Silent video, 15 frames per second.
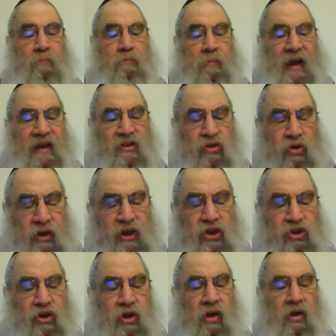Beis
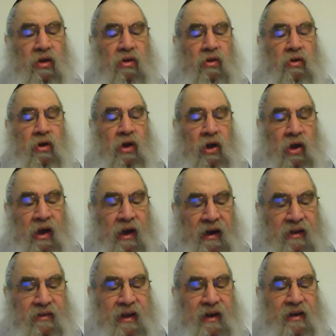Oisha, and
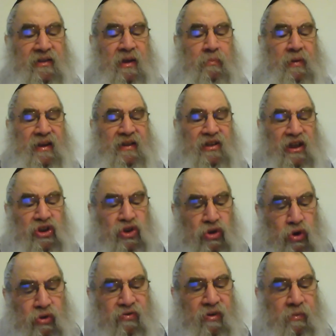Aldera is a Beis
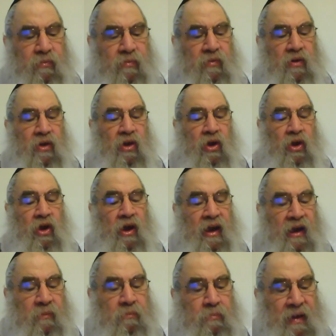HaShutfim,
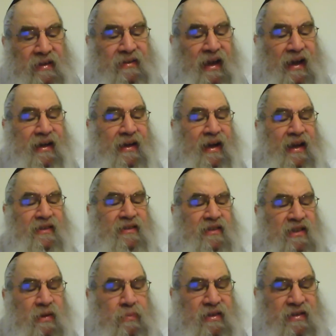and Beis HaKnesses
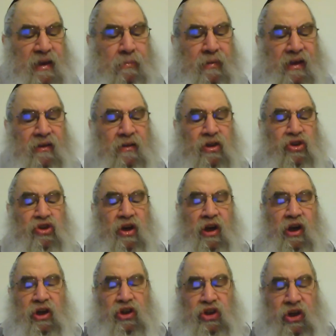is a Beis HaMedesh,
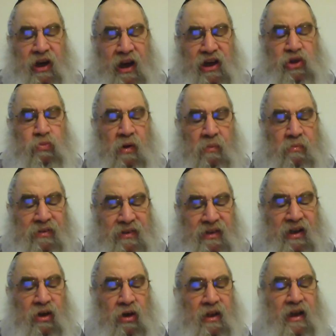Sheyesh Bem
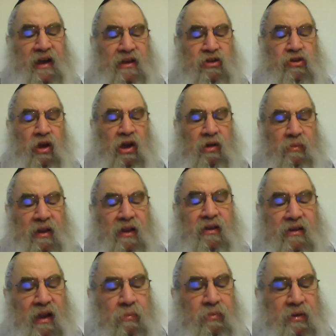Dira L'Chazonim
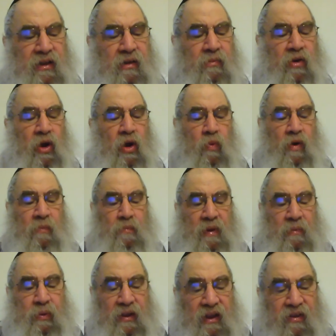El'Talmidim, where
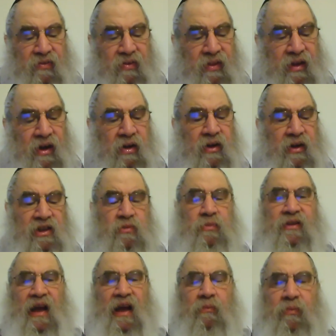people live in there, is
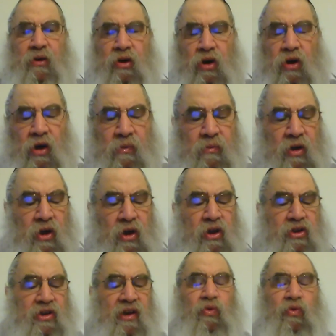Metam B'Negoyim.
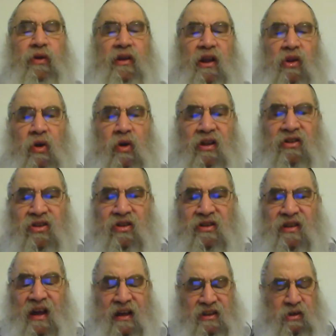So even with them, so
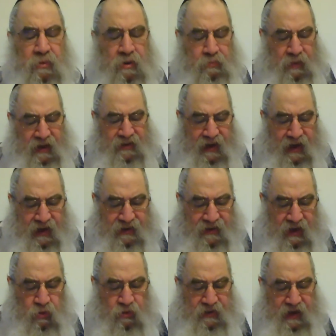it has to be Beis Eretz
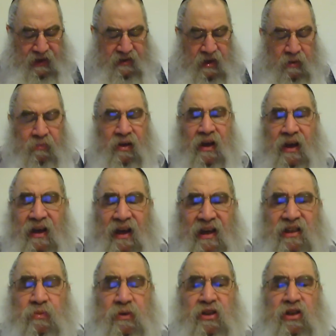HaChuzaskim,
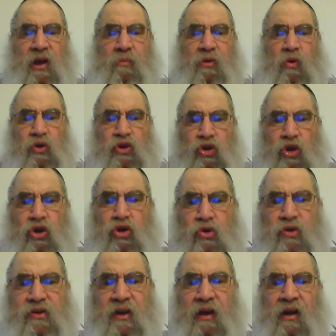has to be something which you're
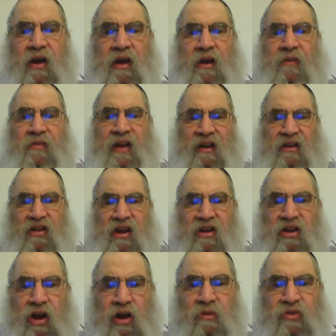using, not in
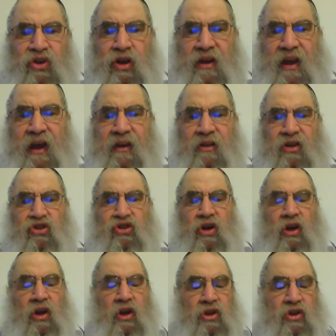Yonim Shel Kedesh.
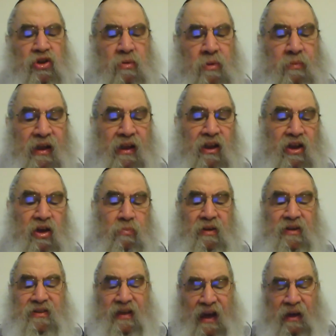So the Mele could
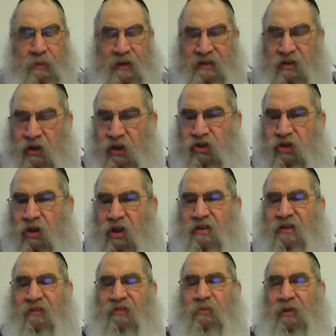be Saya Beis HaIsha, doesn't
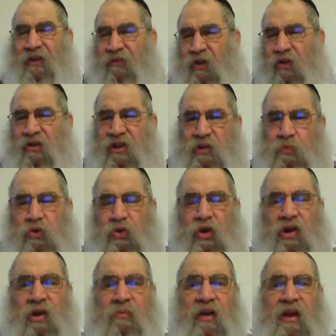have to be, even though this
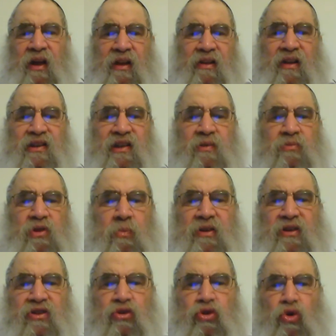Psukim that seems to be
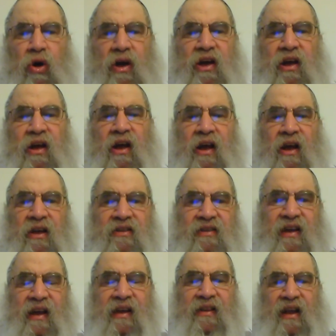talking,
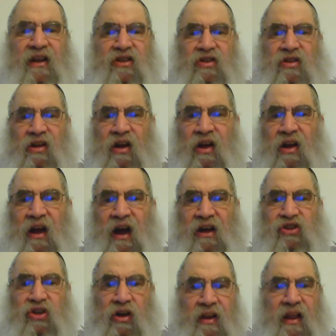saying that it's
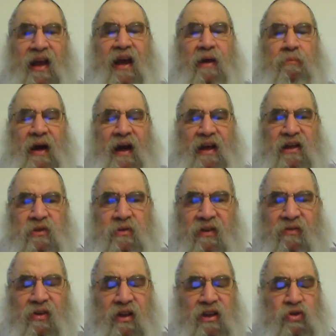Ashalei HaBayis,
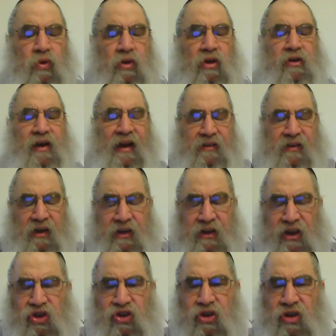nevertheless we learn out that an
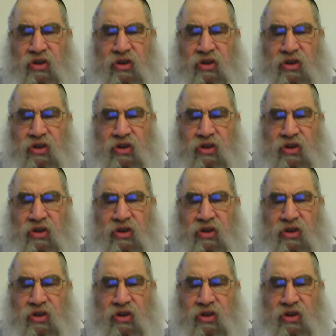Isha